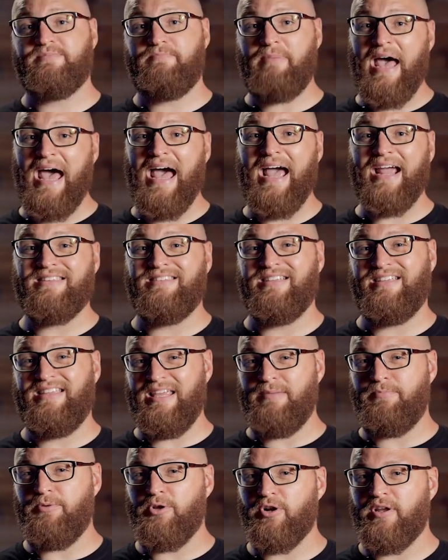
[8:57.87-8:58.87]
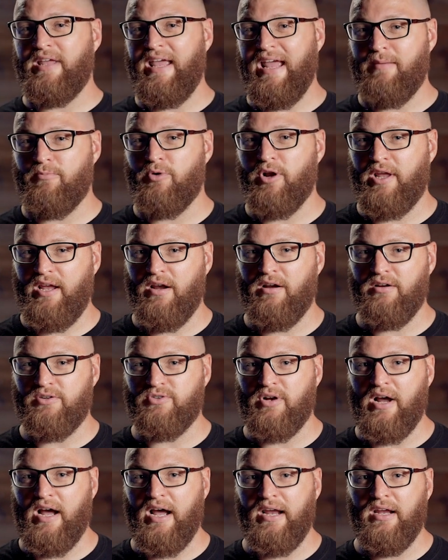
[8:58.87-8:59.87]
pack to keep your camera gear
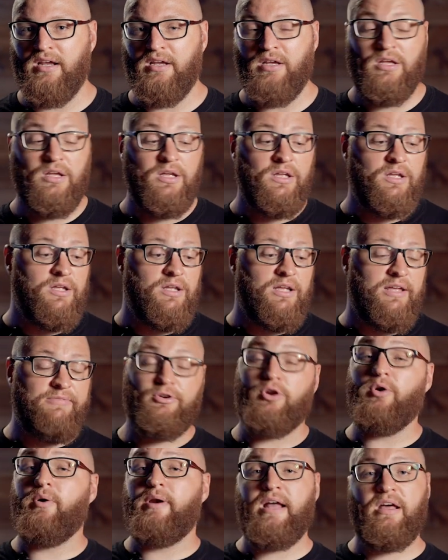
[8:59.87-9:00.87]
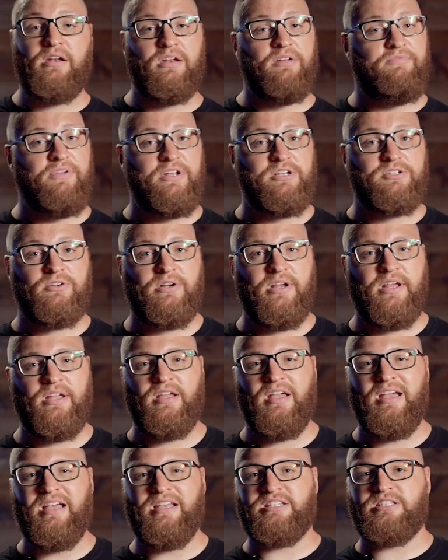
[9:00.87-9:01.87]
dry? If you're going out and adventuring,
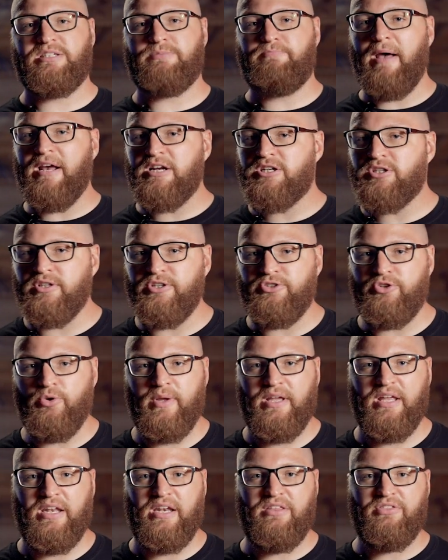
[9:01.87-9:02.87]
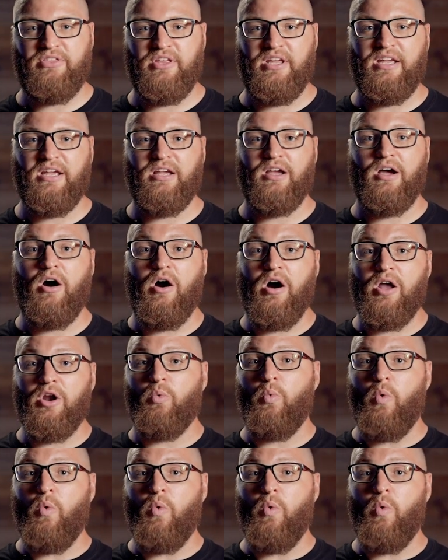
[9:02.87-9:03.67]
especially doing anything on a